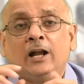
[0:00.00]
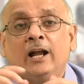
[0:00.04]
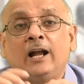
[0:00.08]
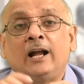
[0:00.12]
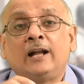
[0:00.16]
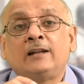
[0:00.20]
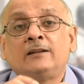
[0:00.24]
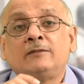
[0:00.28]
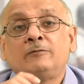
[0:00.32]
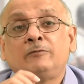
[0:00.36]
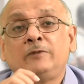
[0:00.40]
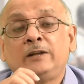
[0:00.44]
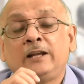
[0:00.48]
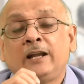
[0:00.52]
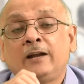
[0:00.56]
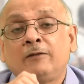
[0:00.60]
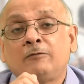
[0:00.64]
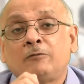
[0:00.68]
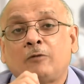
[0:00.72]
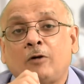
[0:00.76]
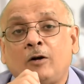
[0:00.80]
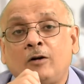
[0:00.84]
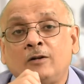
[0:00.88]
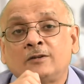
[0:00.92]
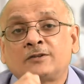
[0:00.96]
And we have
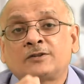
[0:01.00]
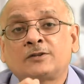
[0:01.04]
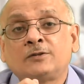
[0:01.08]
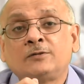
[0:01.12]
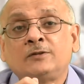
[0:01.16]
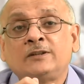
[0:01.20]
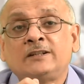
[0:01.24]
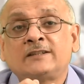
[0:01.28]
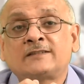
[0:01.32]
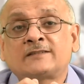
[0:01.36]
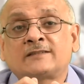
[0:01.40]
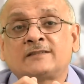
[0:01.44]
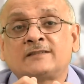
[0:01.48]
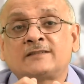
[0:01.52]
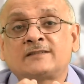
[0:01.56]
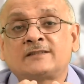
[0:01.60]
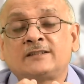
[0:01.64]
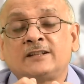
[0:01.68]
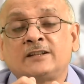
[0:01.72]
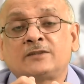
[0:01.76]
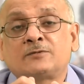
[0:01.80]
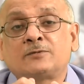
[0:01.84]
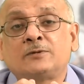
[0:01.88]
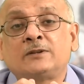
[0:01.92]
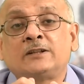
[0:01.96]
also discussed
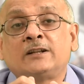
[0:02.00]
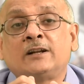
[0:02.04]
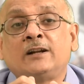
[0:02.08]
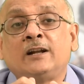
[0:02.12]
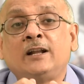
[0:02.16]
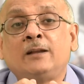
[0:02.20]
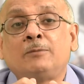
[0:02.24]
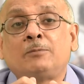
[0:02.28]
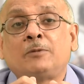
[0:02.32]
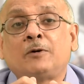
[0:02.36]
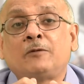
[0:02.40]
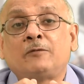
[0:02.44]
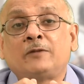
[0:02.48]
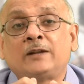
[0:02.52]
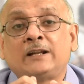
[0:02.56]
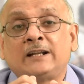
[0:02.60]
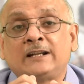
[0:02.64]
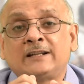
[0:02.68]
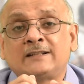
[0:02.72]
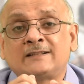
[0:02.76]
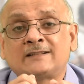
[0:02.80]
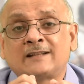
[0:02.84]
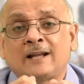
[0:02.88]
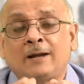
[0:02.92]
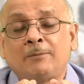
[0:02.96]
this with the help of an
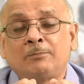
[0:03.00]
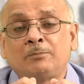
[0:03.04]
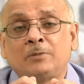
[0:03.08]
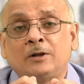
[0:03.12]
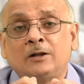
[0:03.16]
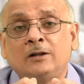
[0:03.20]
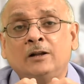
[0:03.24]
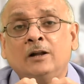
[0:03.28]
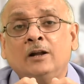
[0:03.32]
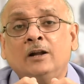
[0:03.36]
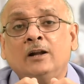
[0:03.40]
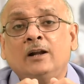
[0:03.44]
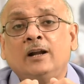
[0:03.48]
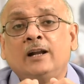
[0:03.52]
example.